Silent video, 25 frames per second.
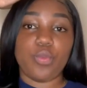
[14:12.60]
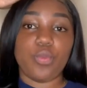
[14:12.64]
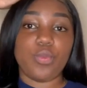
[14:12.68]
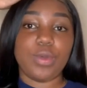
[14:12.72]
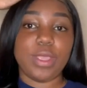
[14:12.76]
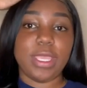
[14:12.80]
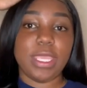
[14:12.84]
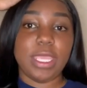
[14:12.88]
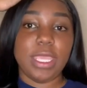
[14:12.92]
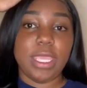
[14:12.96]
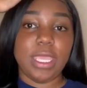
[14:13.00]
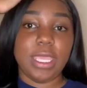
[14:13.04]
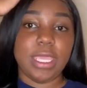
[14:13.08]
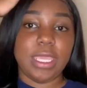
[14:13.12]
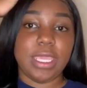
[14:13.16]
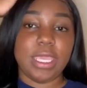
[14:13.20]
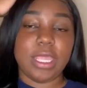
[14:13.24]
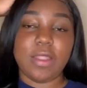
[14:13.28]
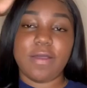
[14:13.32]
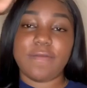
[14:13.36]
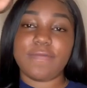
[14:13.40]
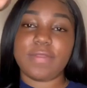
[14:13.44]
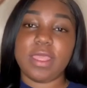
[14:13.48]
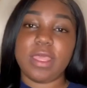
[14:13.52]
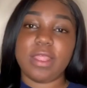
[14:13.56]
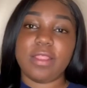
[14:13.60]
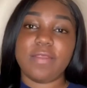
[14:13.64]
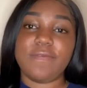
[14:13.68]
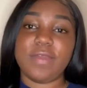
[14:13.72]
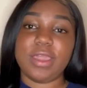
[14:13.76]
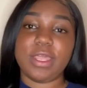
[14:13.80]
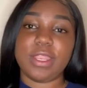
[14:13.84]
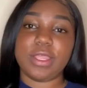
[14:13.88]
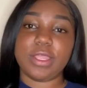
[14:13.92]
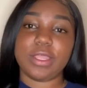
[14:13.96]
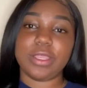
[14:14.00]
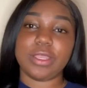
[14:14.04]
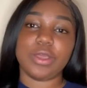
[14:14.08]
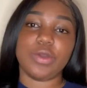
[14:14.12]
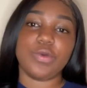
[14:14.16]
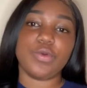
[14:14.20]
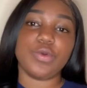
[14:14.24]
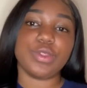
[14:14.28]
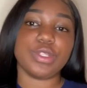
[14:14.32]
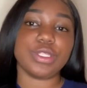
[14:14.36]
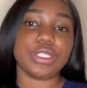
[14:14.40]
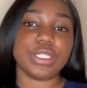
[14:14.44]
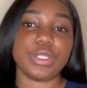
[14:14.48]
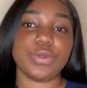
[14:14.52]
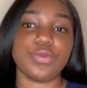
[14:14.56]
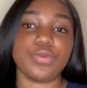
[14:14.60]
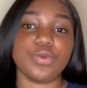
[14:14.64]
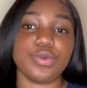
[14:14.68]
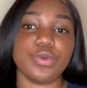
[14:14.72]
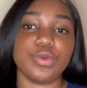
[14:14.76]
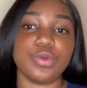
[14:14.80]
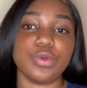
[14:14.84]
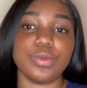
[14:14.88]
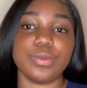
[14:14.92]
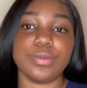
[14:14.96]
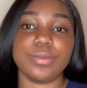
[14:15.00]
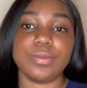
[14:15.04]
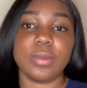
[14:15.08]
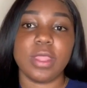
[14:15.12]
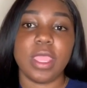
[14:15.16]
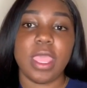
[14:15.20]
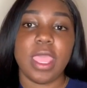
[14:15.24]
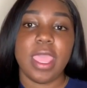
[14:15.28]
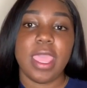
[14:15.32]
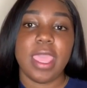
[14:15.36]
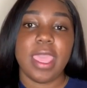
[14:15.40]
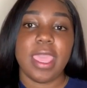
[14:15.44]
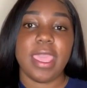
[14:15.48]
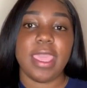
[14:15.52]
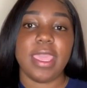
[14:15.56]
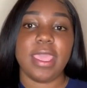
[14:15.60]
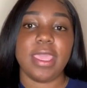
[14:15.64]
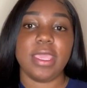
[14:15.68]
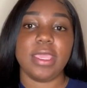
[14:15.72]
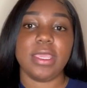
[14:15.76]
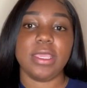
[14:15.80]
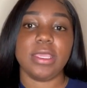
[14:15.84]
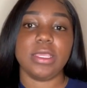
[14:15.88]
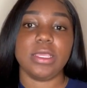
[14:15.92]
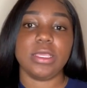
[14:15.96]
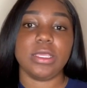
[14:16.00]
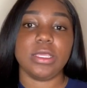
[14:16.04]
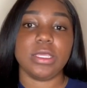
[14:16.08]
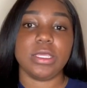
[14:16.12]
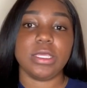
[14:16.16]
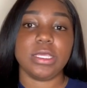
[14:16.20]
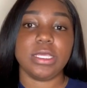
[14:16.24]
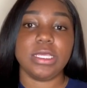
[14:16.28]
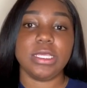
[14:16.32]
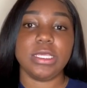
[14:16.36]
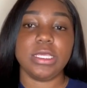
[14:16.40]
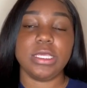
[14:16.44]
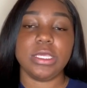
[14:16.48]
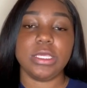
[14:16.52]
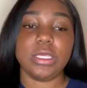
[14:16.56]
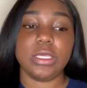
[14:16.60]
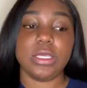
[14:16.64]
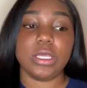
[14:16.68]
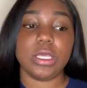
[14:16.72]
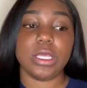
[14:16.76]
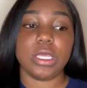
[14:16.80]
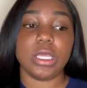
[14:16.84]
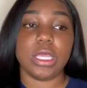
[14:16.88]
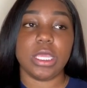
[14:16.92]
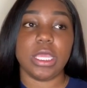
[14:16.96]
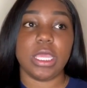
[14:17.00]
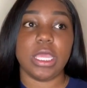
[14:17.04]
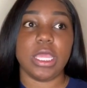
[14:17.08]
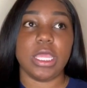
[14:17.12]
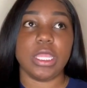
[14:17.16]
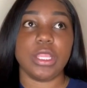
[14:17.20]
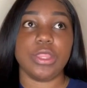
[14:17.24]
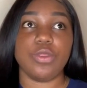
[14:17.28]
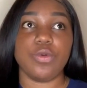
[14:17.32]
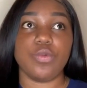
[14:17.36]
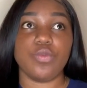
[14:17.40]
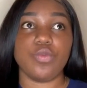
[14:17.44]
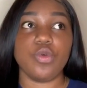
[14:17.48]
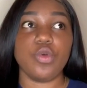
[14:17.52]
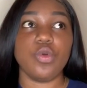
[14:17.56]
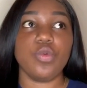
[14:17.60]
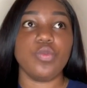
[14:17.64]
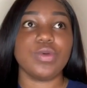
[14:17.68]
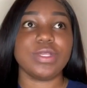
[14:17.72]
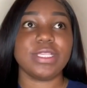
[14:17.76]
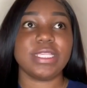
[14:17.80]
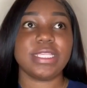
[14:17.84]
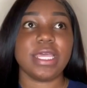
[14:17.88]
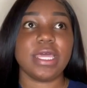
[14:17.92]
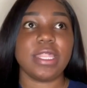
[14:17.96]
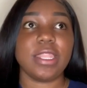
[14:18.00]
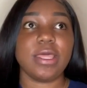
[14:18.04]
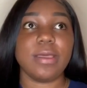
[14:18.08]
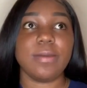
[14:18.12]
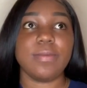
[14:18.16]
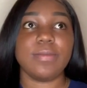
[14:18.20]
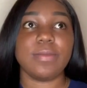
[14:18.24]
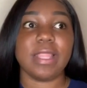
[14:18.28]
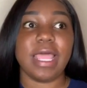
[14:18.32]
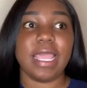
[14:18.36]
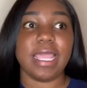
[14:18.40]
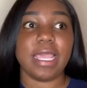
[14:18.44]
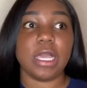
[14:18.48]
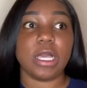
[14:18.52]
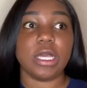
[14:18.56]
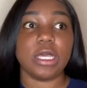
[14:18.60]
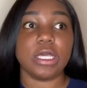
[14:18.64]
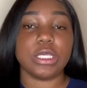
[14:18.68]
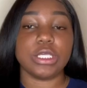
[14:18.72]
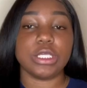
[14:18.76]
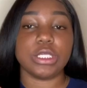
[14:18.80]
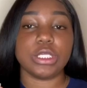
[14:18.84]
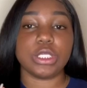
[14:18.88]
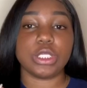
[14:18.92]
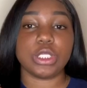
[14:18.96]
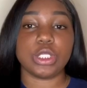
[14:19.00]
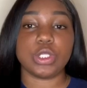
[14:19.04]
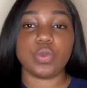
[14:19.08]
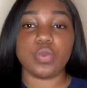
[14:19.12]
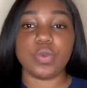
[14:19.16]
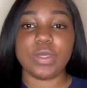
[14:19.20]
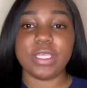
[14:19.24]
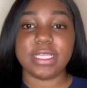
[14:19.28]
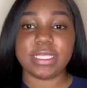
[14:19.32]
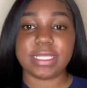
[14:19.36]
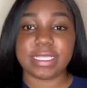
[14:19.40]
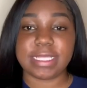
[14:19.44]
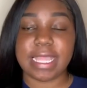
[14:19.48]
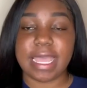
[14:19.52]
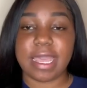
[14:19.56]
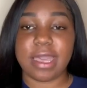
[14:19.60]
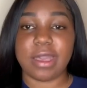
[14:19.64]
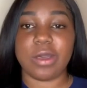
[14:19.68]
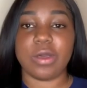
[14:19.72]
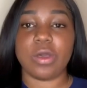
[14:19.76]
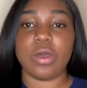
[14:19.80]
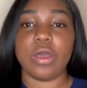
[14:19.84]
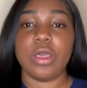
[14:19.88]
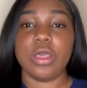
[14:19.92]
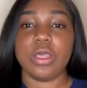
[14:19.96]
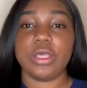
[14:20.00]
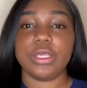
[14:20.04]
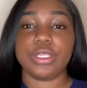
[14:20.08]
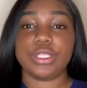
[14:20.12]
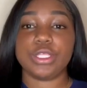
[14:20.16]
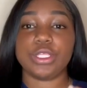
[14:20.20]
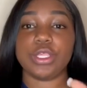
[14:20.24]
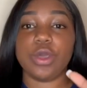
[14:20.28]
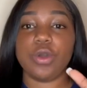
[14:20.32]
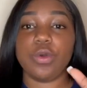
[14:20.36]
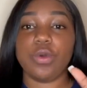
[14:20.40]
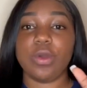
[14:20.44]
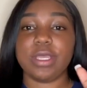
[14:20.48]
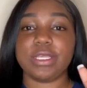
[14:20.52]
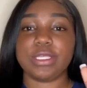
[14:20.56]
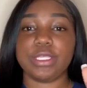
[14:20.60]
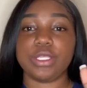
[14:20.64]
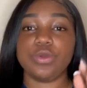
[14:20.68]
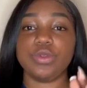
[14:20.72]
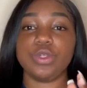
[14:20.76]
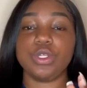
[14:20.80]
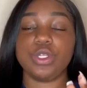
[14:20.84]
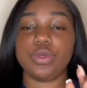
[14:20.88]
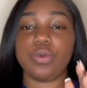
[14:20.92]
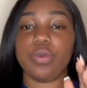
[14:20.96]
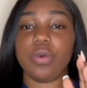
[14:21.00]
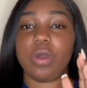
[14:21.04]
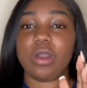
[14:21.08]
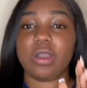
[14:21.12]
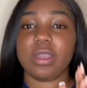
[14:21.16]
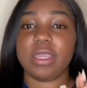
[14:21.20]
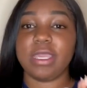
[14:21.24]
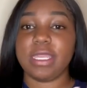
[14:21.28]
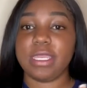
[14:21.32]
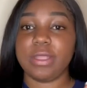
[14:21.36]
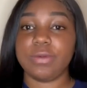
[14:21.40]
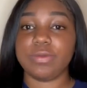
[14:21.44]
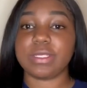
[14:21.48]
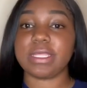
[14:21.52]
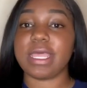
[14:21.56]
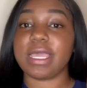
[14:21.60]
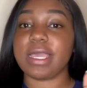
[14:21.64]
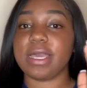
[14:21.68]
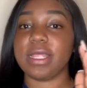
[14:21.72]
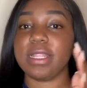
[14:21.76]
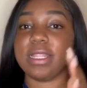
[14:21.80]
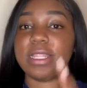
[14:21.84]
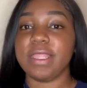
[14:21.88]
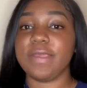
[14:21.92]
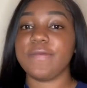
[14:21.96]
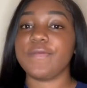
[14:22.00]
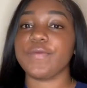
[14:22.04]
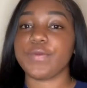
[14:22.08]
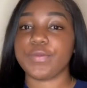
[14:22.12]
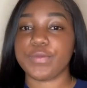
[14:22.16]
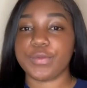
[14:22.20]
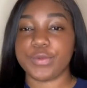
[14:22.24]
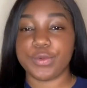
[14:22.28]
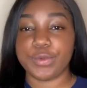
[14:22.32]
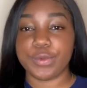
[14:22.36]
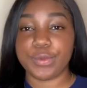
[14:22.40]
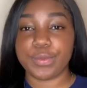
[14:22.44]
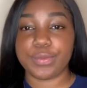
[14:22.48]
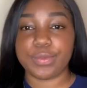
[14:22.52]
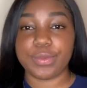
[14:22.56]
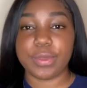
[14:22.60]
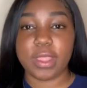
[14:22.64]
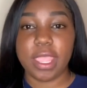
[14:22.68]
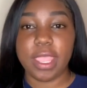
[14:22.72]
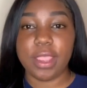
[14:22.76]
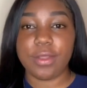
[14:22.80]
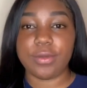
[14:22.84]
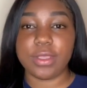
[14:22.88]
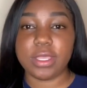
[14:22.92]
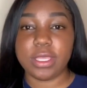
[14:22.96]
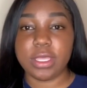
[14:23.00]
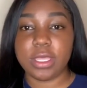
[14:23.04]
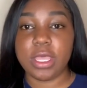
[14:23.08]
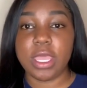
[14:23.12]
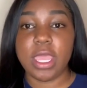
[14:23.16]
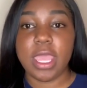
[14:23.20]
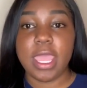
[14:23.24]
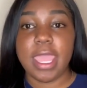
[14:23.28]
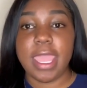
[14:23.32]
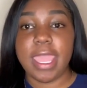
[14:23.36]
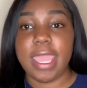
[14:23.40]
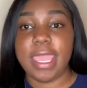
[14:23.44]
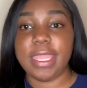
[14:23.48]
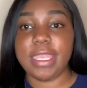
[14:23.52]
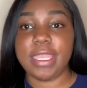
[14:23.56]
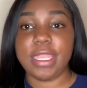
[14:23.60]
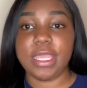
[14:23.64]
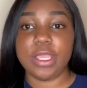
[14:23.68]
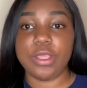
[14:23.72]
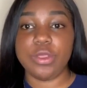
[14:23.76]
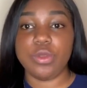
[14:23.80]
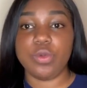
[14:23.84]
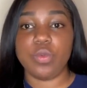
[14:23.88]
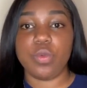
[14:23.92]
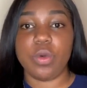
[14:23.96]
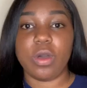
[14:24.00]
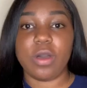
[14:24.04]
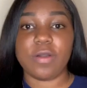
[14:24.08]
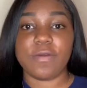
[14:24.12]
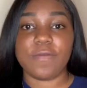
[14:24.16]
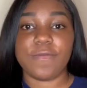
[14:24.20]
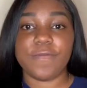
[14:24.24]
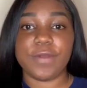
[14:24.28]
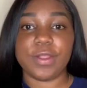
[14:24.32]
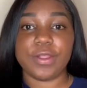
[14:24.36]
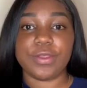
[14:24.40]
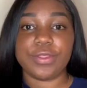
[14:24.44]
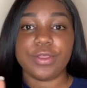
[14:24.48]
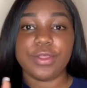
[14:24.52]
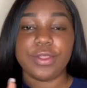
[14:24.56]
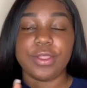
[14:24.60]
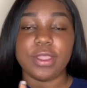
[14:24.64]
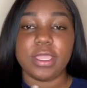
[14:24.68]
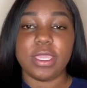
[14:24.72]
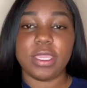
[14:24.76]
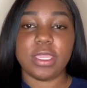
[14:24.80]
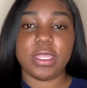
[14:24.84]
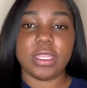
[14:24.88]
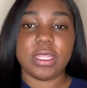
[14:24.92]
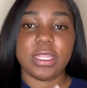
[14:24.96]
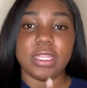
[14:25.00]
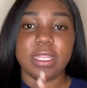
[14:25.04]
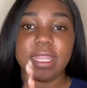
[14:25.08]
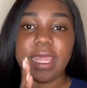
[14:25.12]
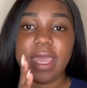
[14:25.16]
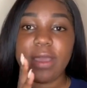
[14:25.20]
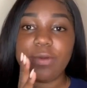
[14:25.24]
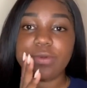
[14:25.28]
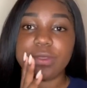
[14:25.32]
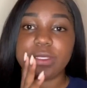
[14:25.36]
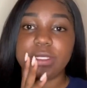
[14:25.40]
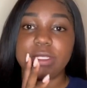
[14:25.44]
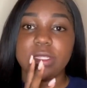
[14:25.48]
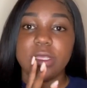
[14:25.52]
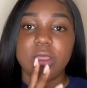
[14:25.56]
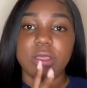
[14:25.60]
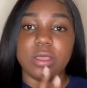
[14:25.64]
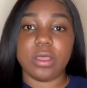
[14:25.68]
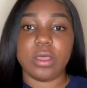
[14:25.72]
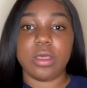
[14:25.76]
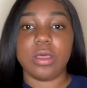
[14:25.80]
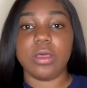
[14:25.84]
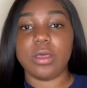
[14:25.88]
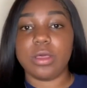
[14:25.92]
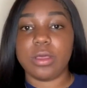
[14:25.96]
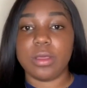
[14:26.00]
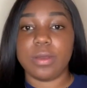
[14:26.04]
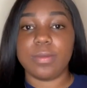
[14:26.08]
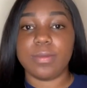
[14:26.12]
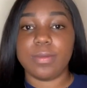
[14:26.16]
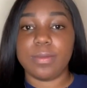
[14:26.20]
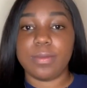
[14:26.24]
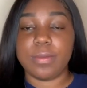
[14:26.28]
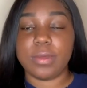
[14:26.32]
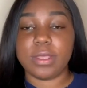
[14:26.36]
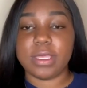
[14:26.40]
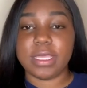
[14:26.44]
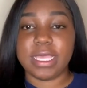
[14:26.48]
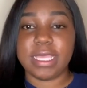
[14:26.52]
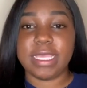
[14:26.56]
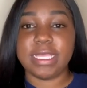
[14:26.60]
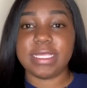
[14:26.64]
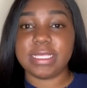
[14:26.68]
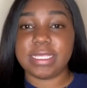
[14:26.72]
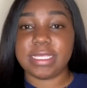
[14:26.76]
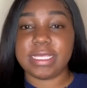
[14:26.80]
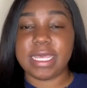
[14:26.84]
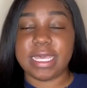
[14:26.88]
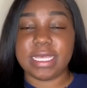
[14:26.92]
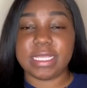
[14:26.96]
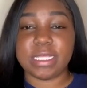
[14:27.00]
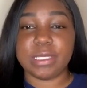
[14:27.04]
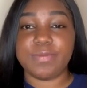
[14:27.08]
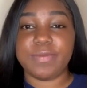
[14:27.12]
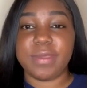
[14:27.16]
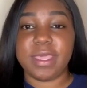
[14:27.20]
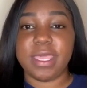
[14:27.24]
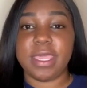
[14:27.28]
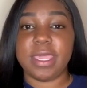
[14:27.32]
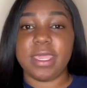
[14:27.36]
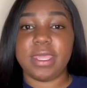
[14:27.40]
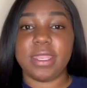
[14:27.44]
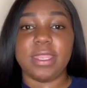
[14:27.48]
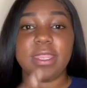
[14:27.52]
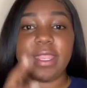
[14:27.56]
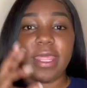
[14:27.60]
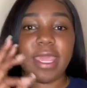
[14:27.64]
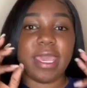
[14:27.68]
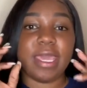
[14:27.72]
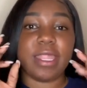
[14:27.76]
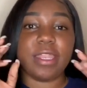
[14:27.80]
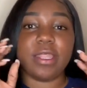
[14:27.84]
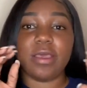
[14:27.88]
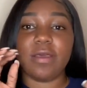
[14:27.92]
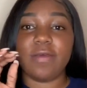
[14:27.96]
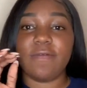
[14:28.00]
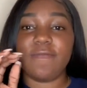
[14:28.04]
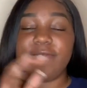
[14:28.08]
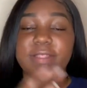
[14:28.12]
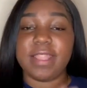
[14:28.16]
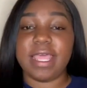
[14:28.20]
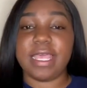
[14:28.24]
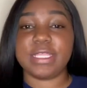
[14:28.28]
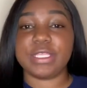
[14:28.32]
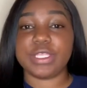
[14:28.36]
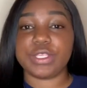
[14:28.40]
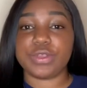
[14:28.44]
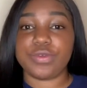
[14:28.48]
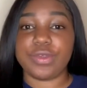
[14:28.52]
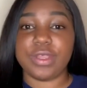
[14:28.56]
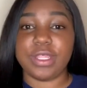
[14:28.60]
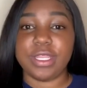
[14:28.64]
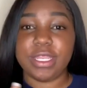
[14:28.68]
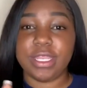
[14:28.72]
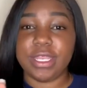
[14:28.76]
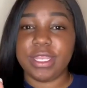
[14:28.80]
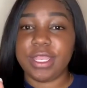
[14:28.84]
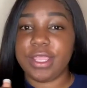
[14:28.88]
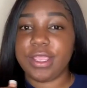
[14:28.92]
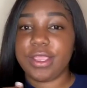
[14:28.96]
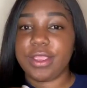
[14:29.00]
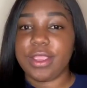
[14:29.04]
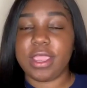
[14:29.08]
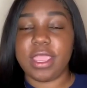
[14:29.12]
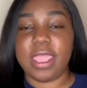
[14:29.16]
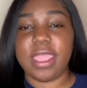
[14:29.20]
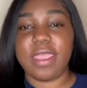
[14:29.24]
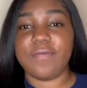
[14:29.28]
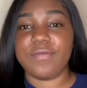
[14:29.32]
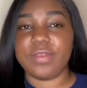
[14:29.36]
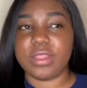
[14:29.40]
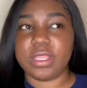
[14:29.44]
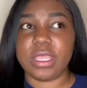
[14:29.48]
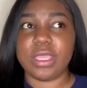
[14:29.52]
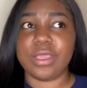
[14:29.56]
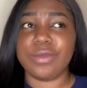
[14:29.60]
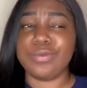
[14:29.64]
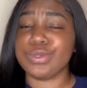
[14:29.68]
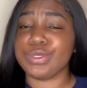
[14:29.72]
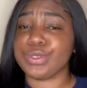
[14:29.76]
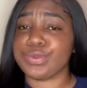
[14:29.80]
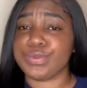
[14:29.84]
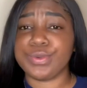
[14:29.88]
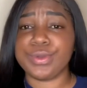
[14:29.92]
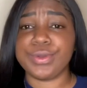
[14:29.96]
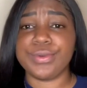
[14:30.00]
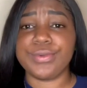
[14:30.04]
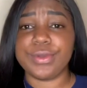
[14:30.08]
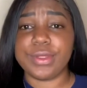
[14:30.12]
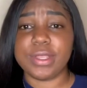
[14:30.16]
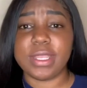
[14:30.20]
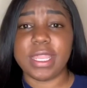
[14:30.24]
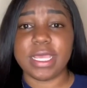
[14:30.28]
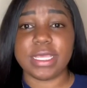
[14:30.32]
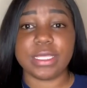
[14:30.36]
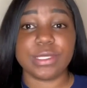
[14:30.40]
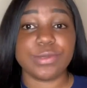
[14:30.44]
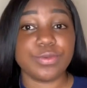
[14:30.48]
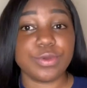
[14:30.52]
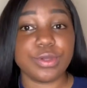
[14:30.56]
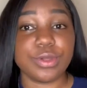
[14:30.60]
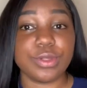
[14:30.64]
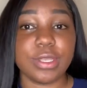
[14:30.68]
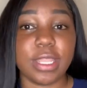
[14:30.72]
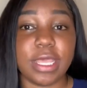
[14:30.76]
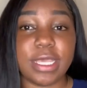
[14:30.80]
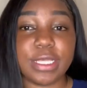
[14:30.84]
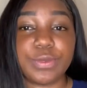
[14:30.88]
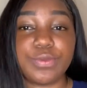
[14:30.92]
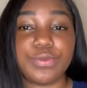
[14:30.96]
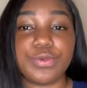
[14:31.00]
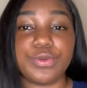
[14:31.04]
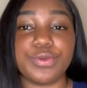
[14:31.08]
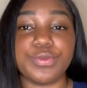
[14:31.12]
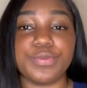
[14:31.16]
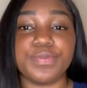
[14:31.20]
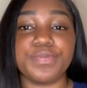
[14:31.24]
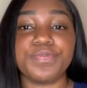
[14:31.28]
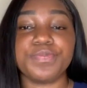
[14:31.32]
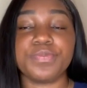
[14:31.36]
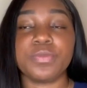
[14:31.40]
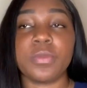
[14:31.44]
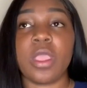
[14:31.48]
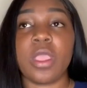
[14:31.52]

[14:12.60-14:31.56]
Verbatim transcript: we get off the elevator, go into the room, and he, the room was set up like a suite style. So as soon as you walk in, there was like a living room area, and then you walk further in, and that was the um, king size bed. It had a flat screen in there, everything. It was real, real nice, real nice room.